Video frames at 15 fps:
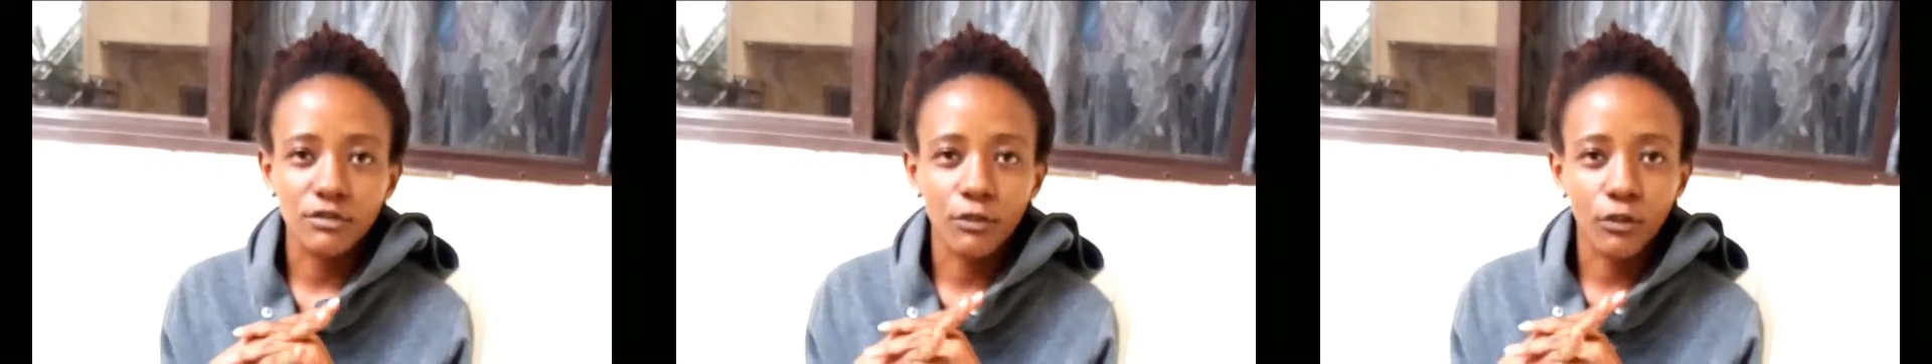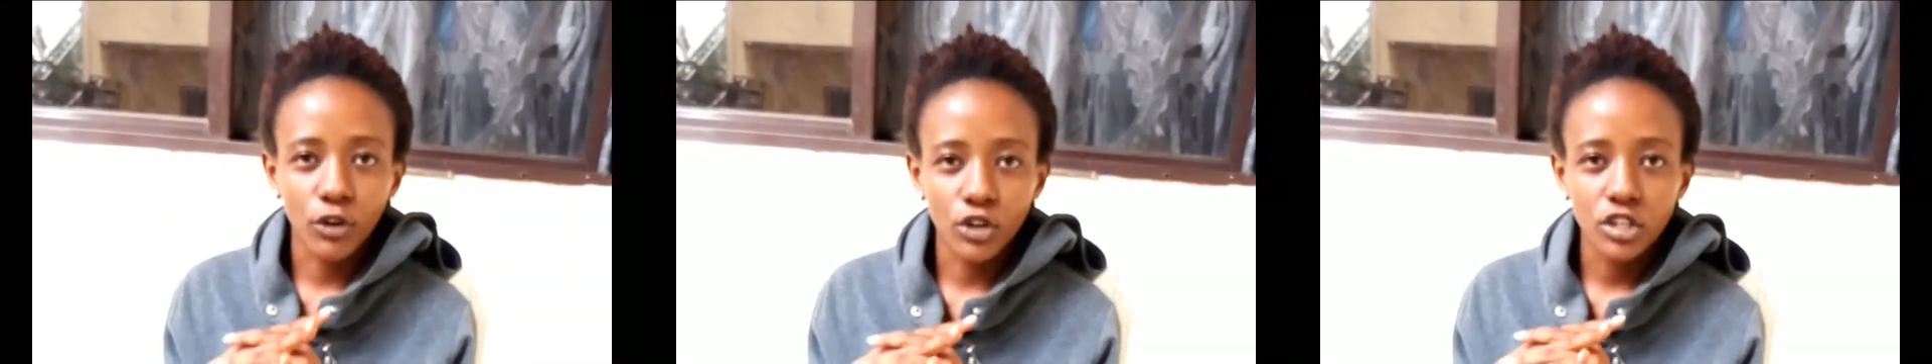
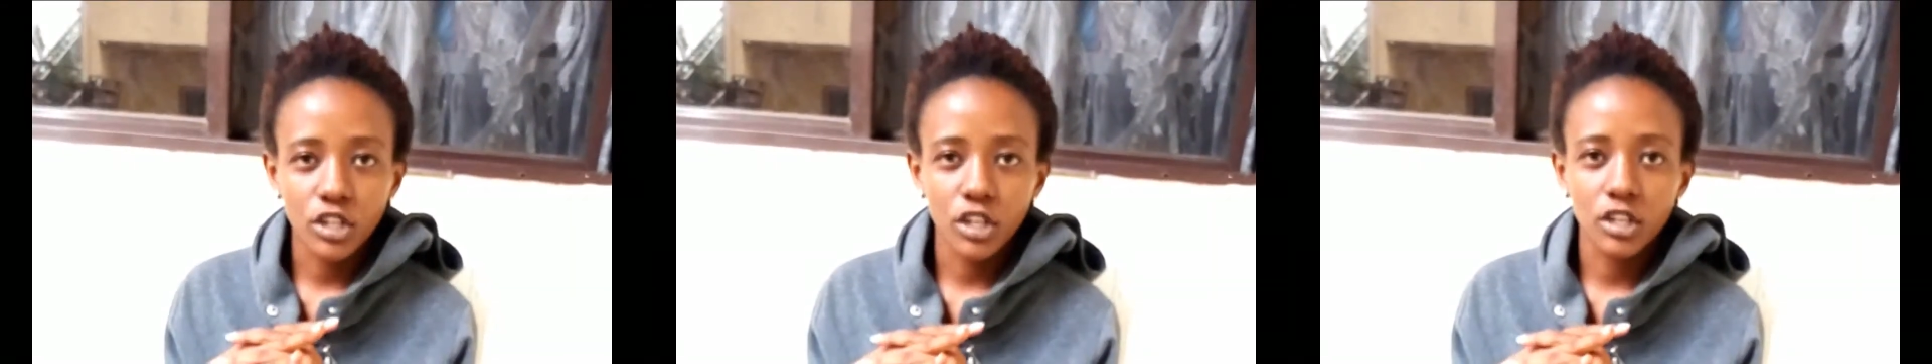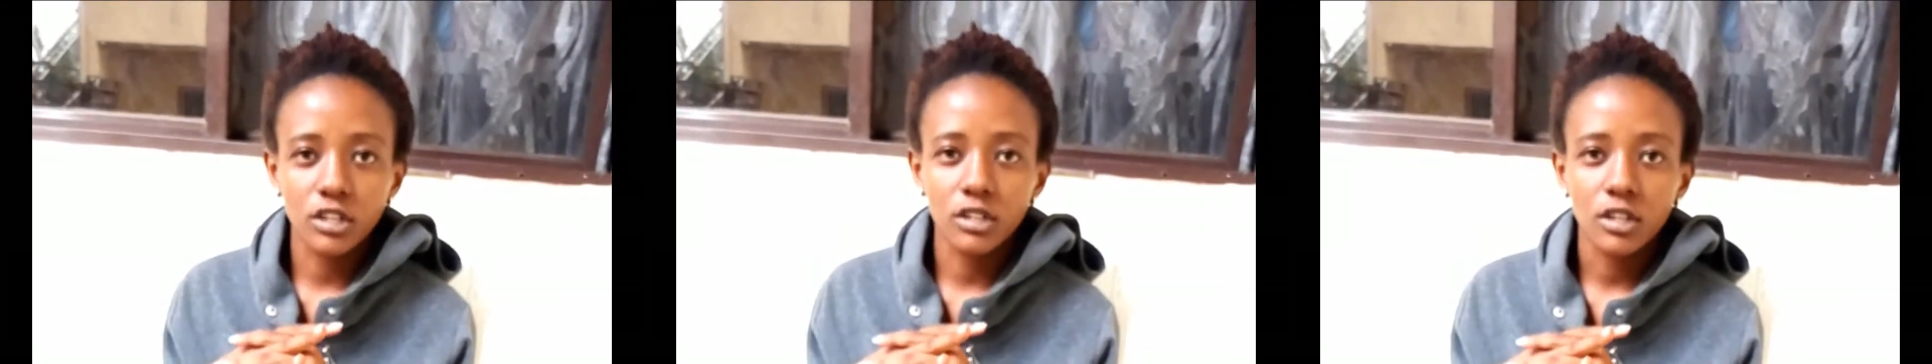
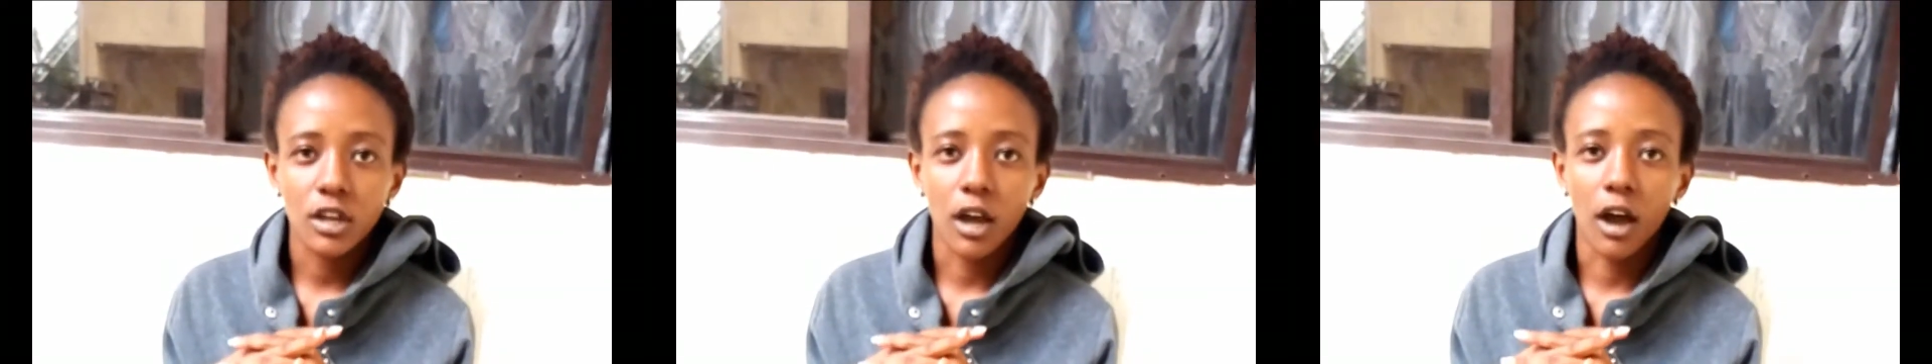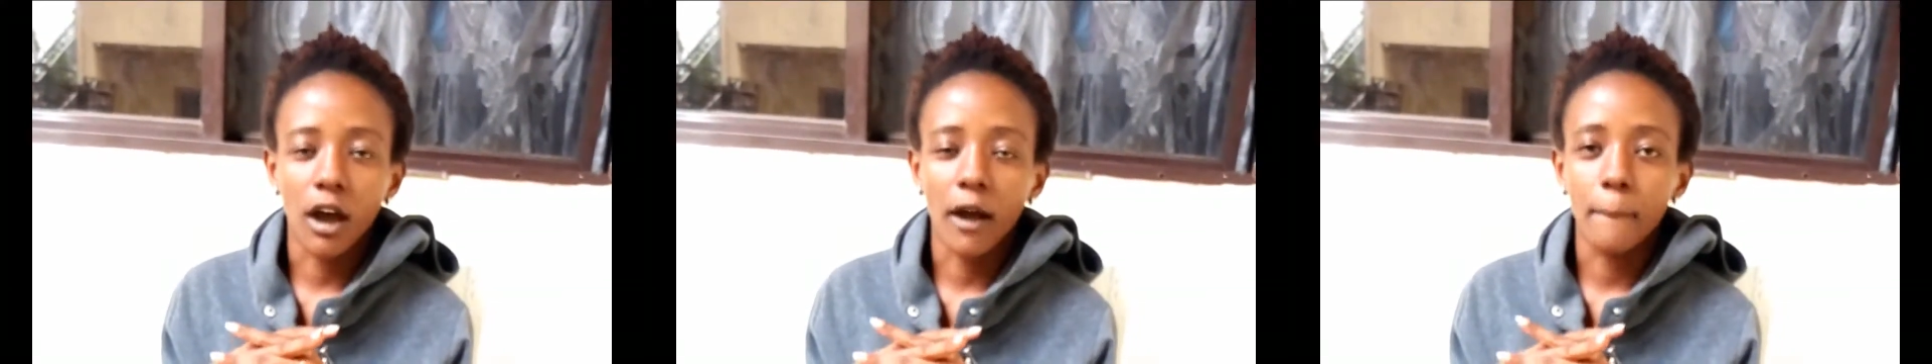voted
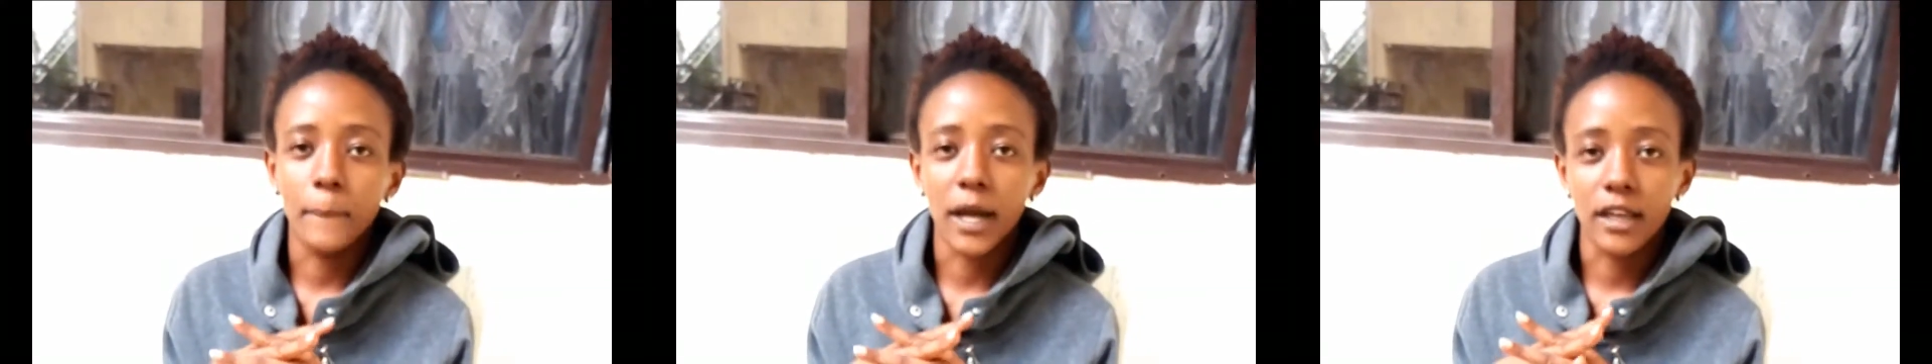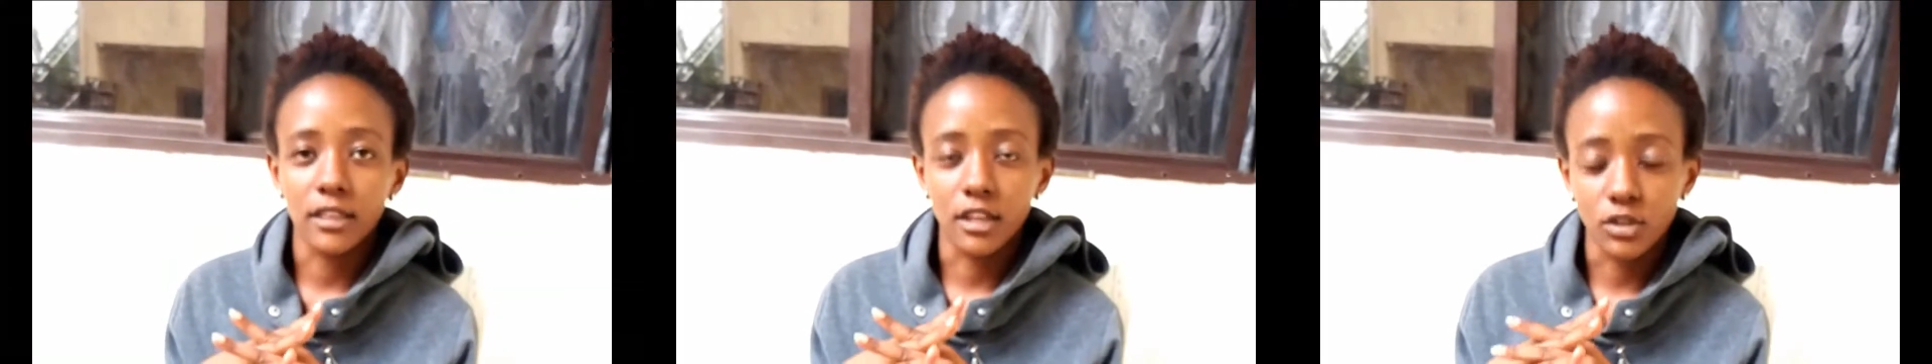
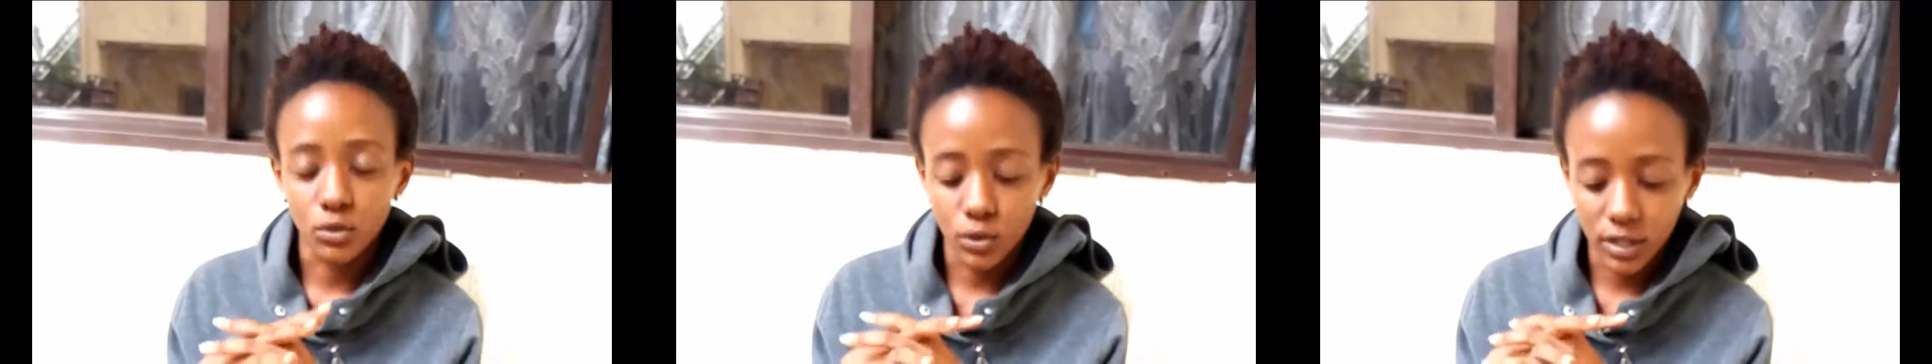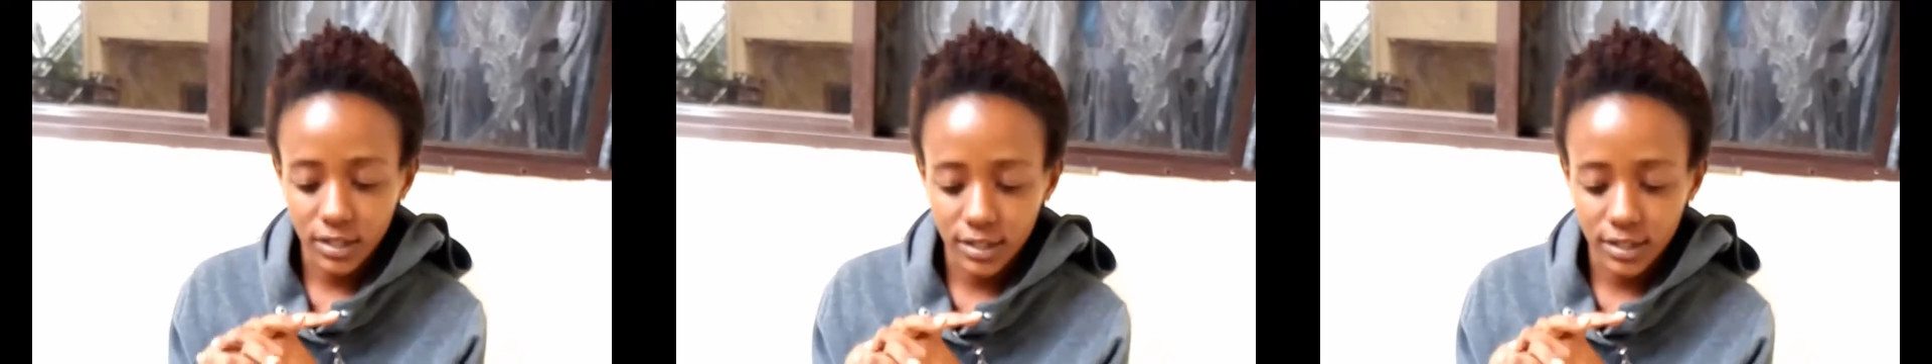by the U.S.